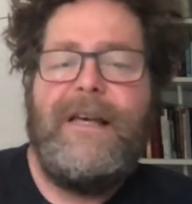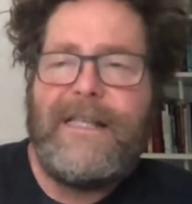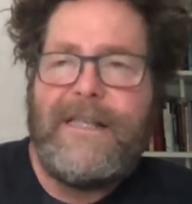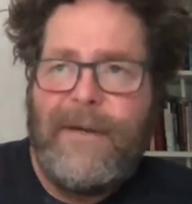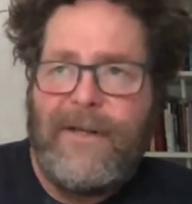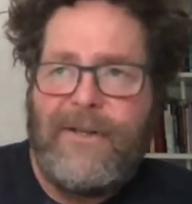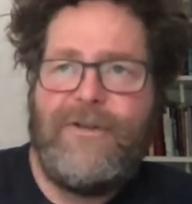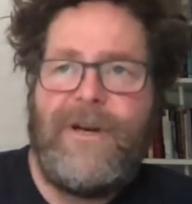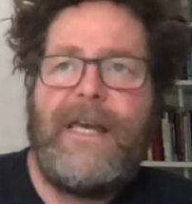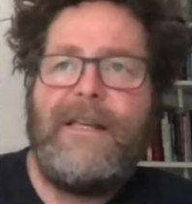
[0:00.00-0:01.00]
It's about
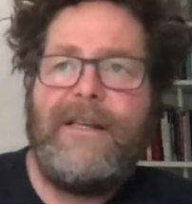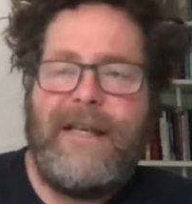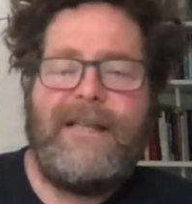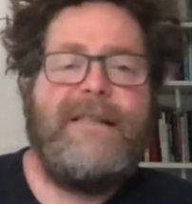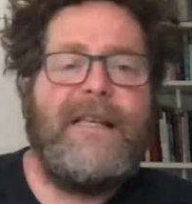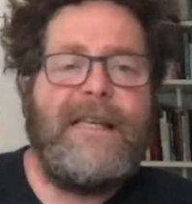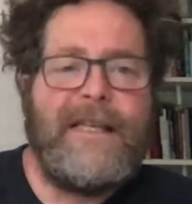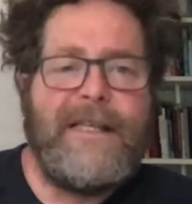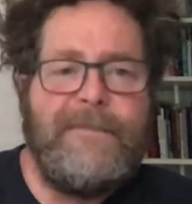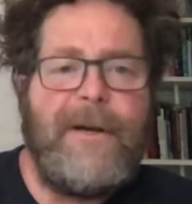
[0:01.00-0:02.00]
trying, testing,
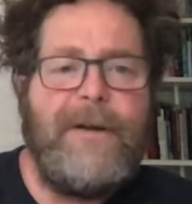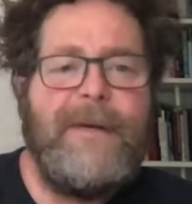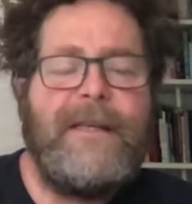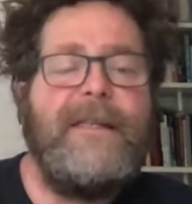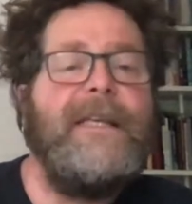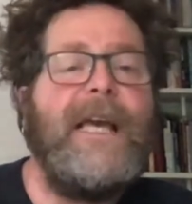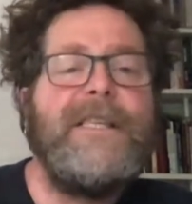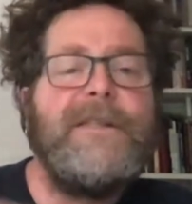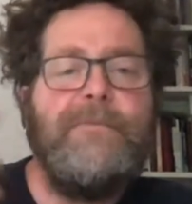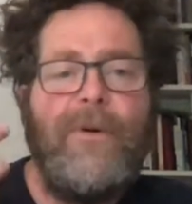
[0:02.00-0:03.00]
experimenting,
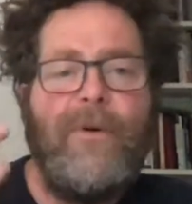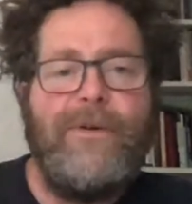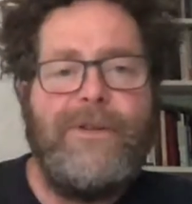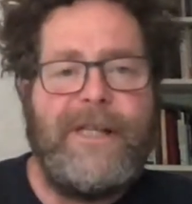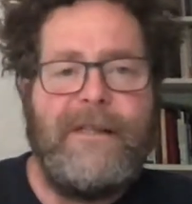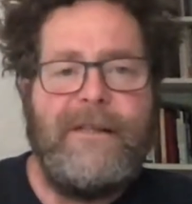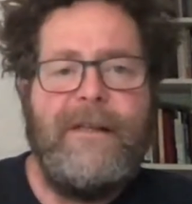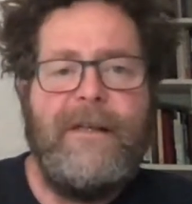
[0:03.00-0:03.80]
exploring.